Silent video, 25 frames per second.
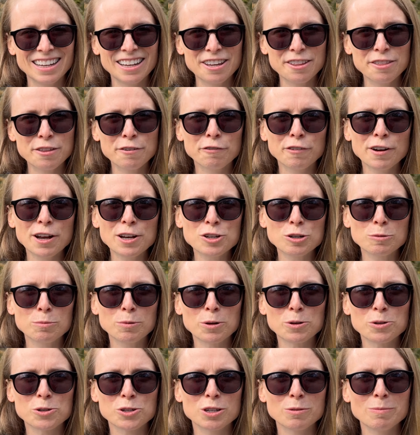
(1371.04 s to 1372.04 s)
The French
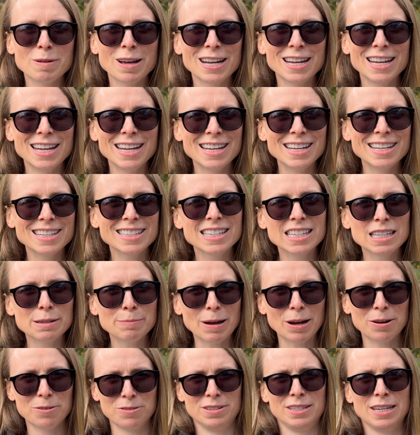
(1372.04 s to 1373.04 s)
approach to money isn't
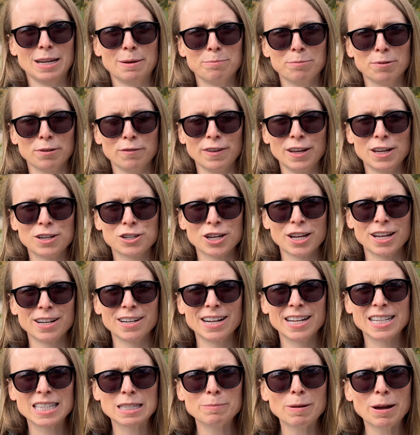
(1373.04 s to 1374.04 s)
about
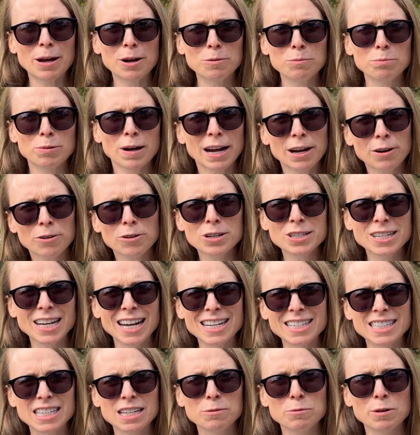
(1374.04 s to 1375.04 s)
deprivation, it's about
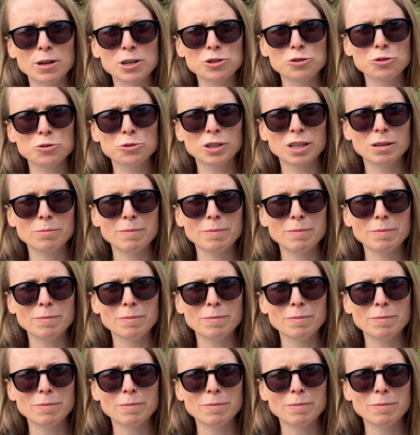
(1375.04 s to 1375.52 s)
prioritizing what truly